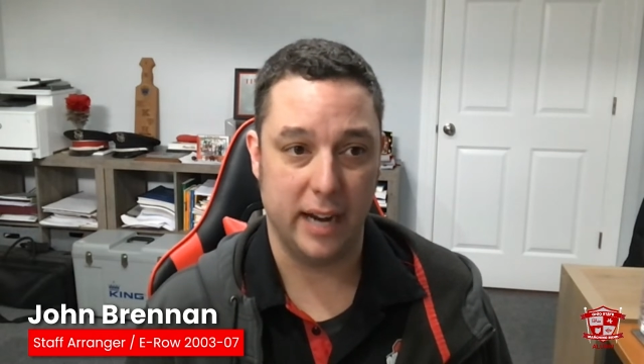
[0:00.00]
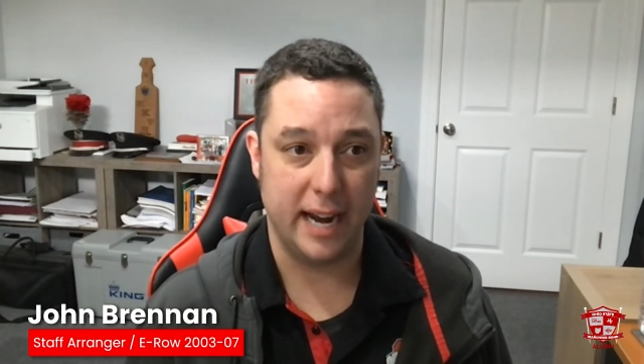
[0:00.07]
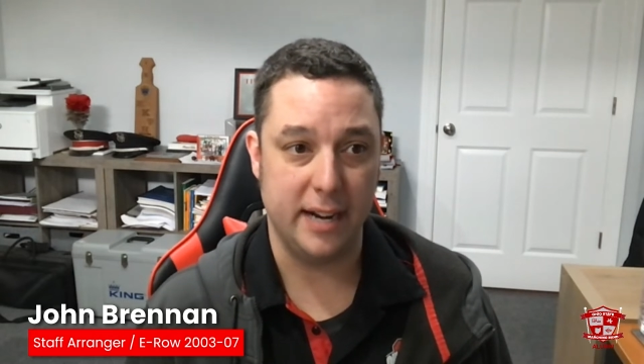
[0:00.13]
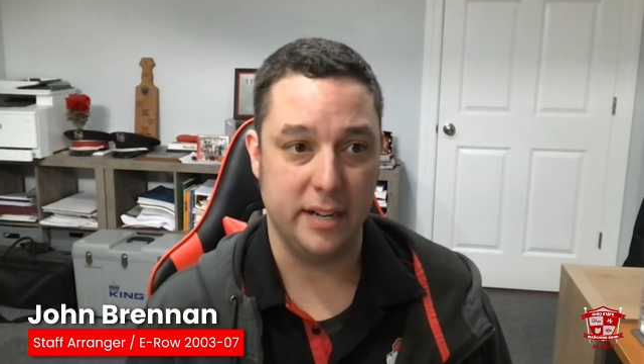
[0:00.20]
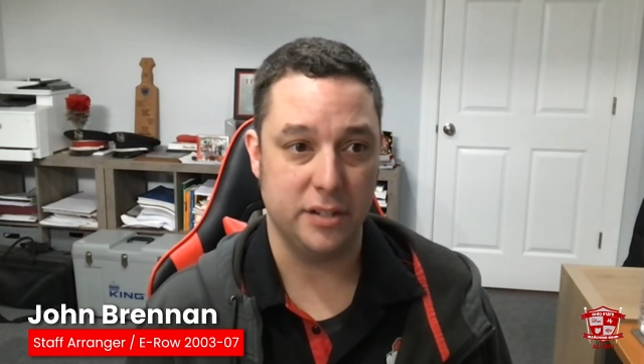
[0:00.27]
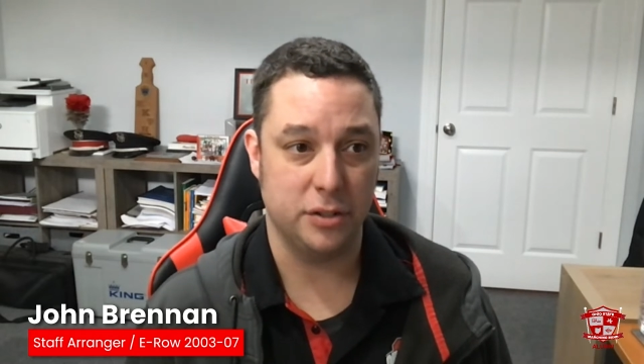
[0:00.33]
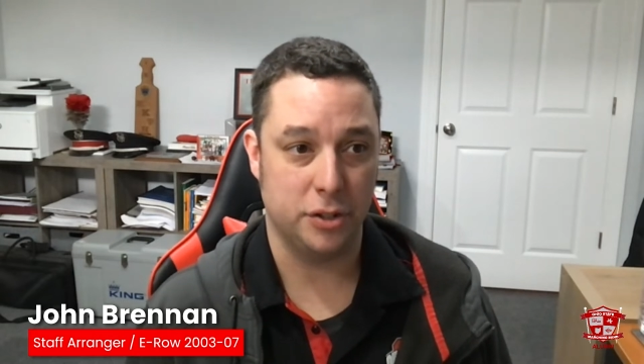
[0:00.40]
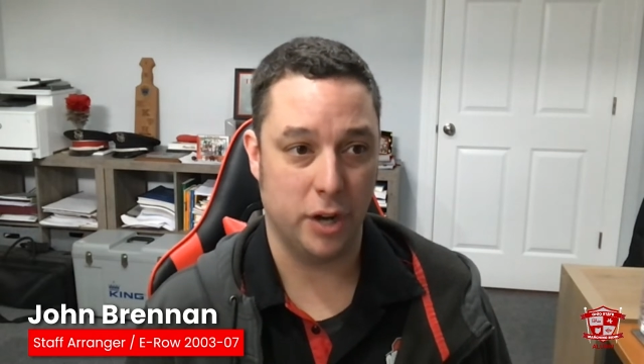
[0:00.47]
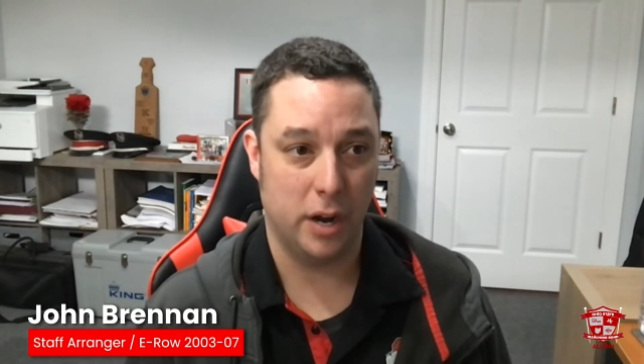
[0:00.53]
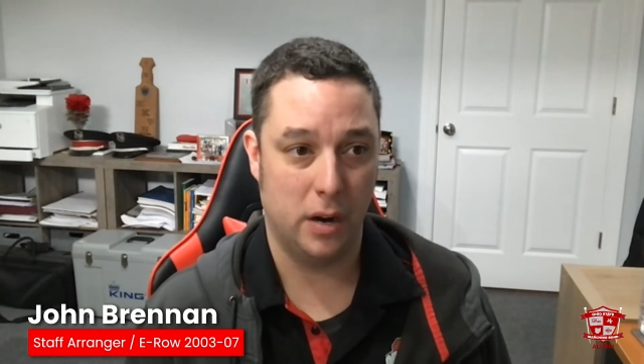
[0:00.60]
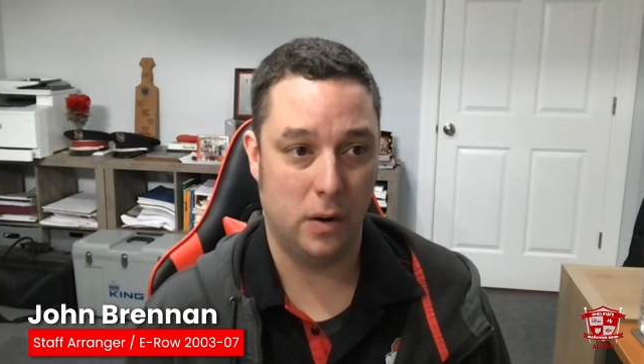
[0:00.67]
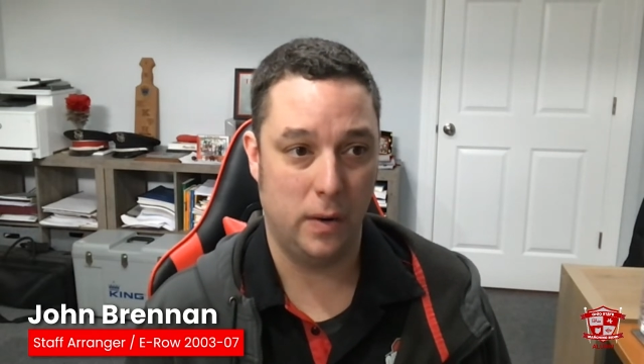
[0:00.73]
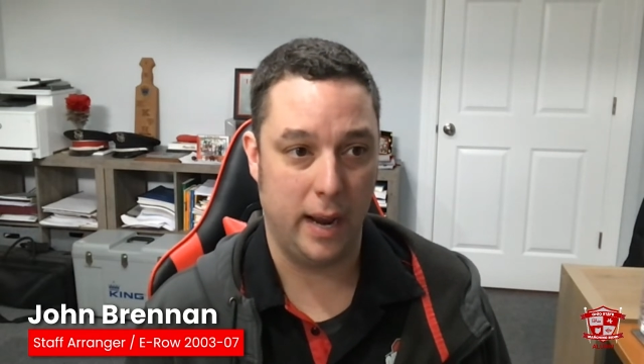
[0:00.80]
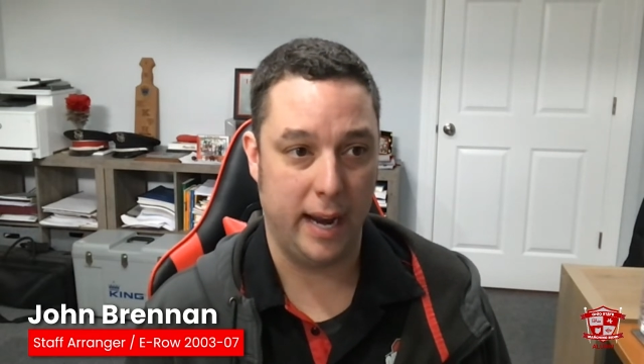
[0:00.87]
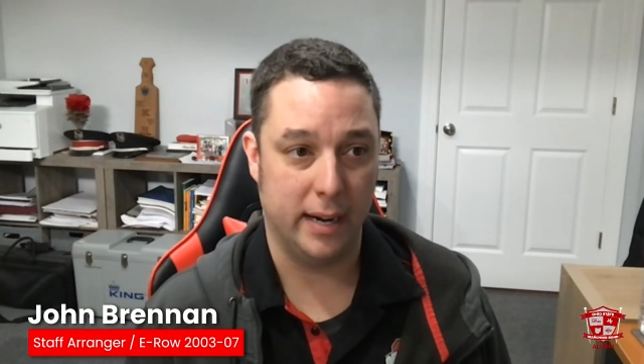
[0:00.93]
80s
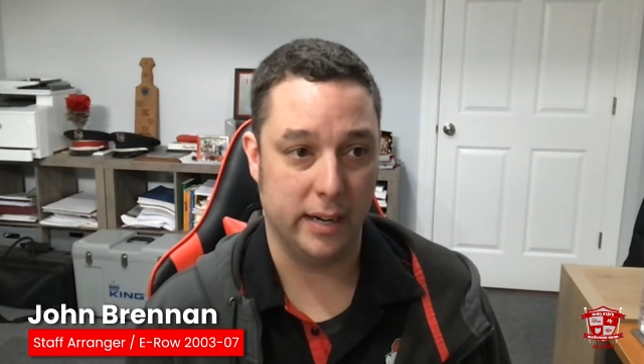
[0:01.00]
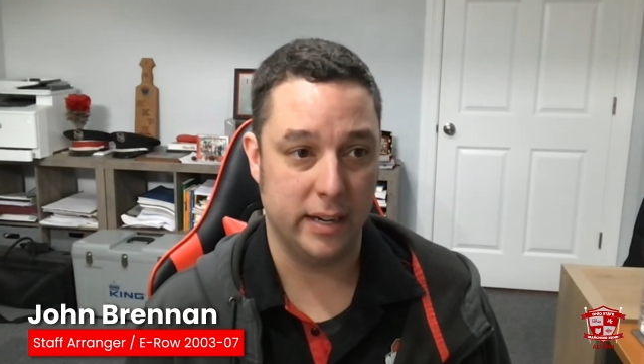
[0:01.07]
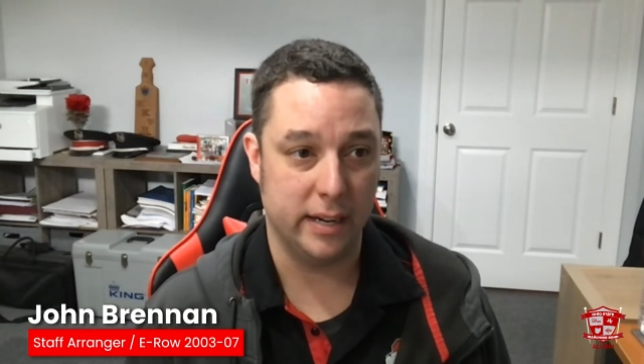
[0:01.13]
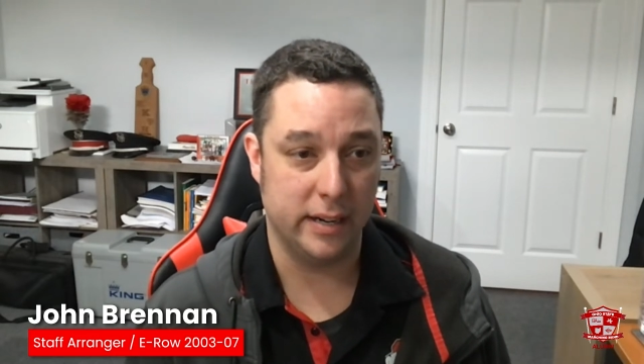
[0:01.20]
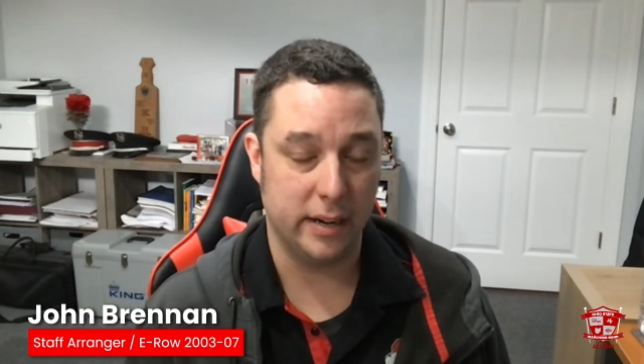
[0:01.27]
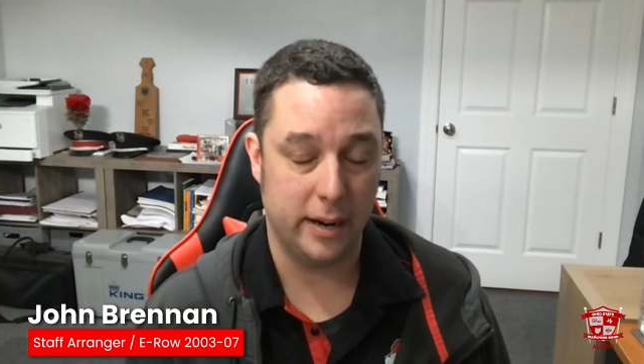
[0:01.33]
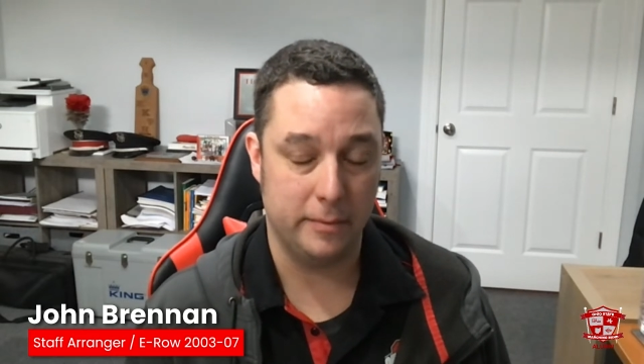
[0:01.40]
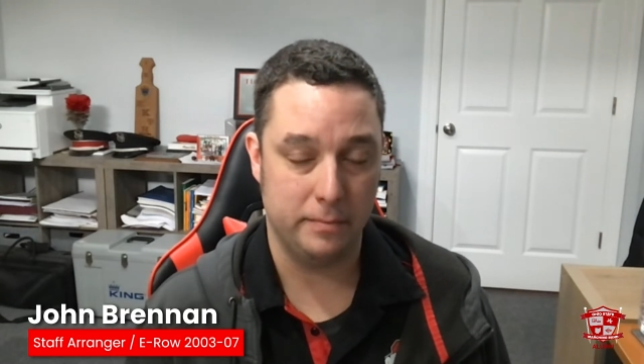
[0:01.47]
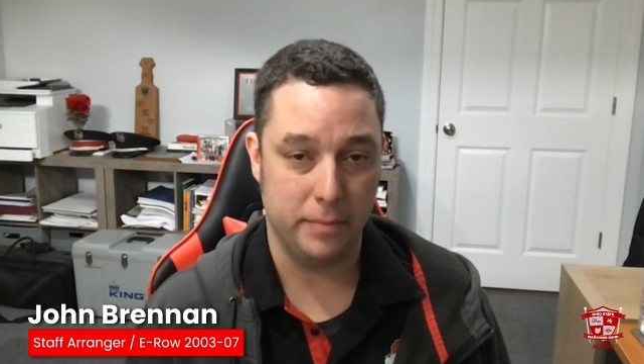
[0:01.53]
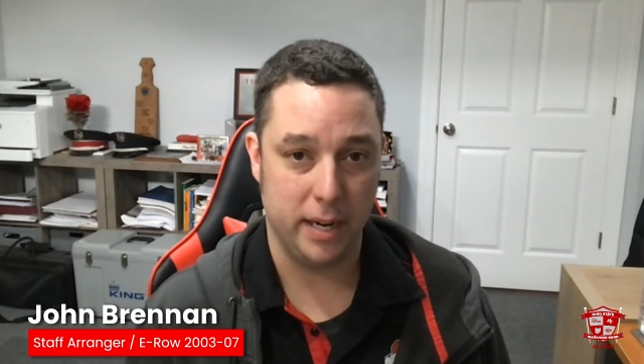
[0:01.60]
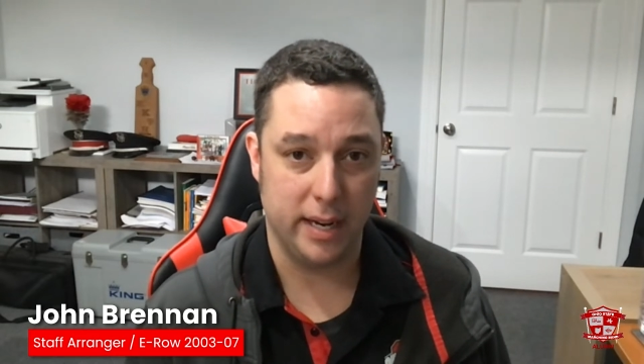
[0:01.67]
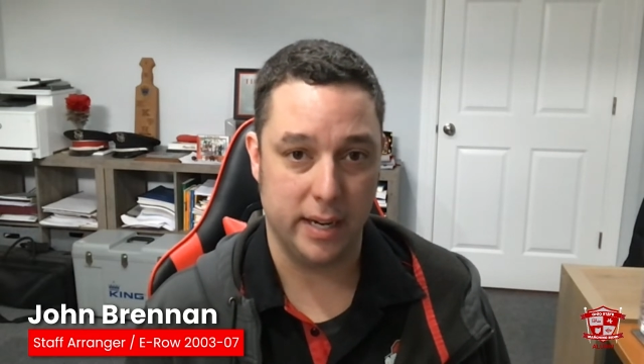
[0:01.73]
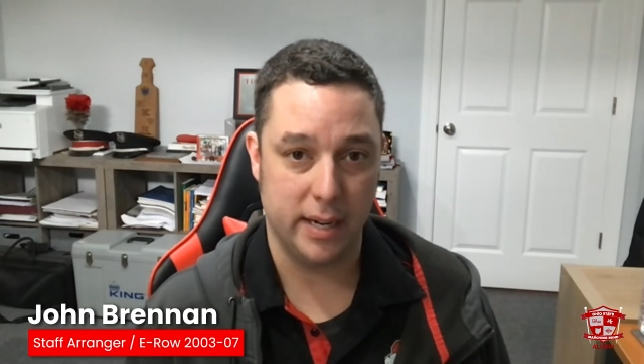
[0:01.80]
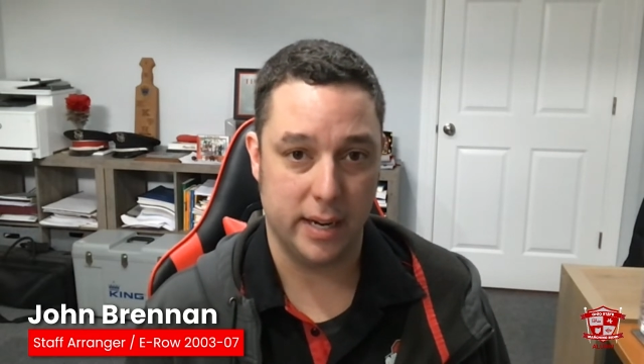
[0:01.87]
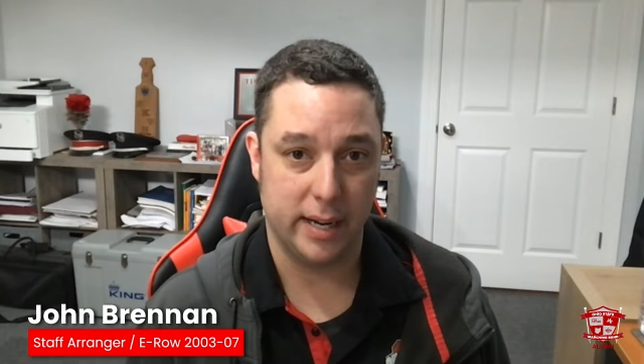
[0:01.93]
show, and it ended up
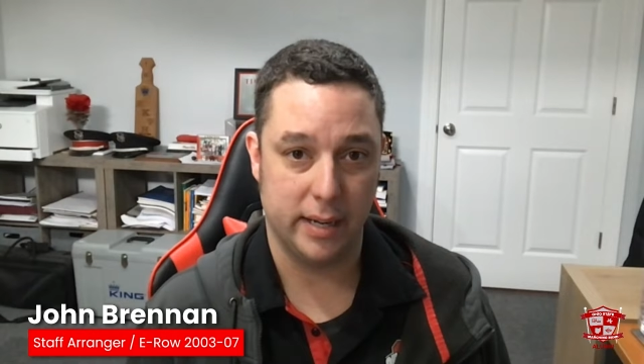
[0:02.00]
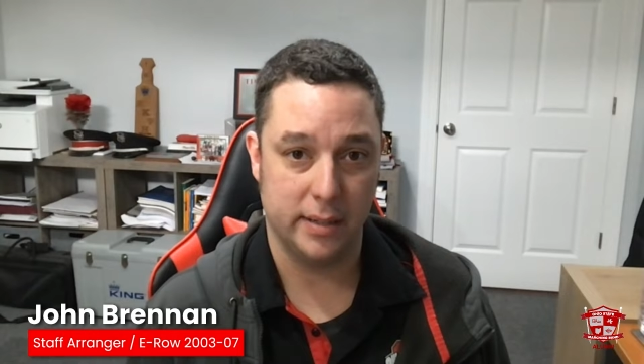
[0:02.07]
being